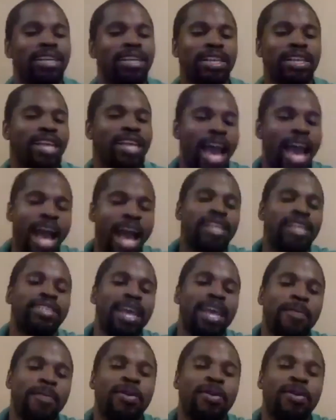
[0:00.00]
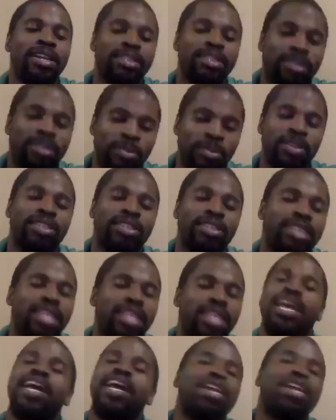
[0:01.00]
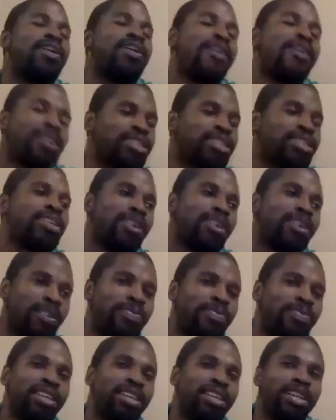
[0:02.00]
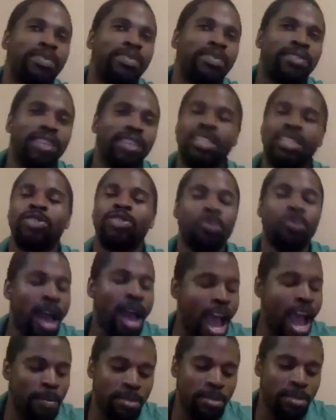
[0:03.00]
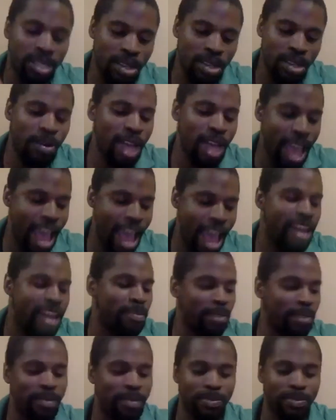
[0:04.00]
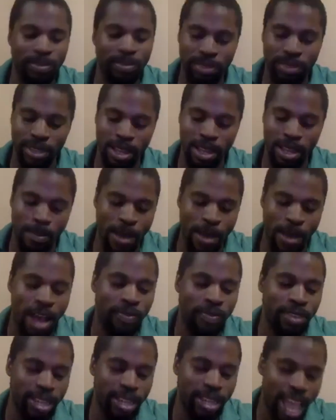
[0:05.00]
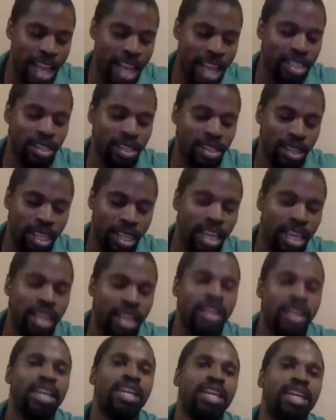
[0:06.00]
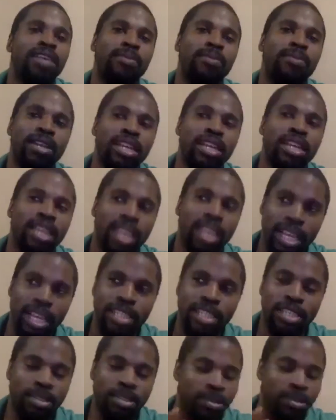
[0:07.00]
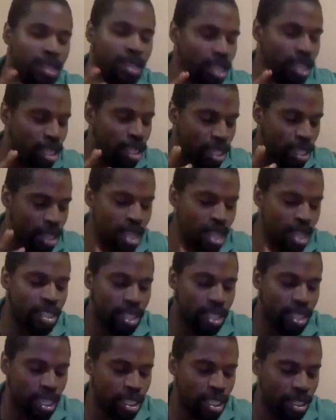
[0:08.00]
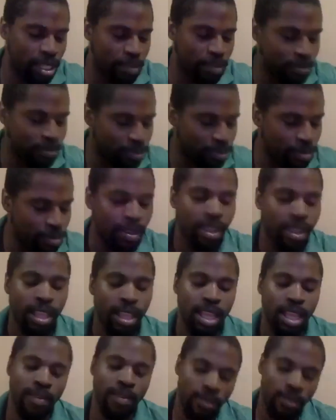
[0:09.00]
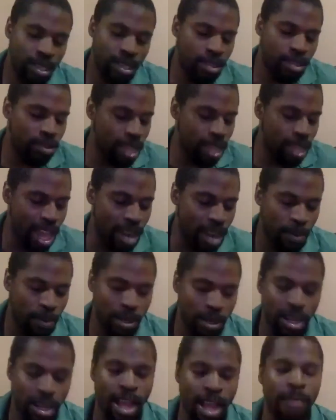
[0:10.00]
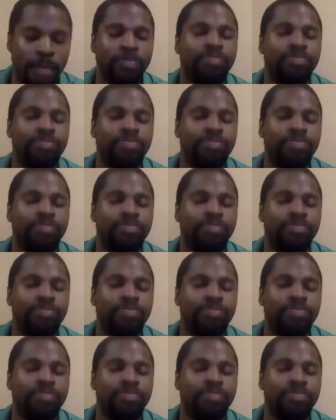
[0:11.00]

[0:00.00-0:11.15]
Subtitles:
guys that want to do this. And also, this is why I'm so adamant about the National League when it gets to another season. If we do that or whatnot,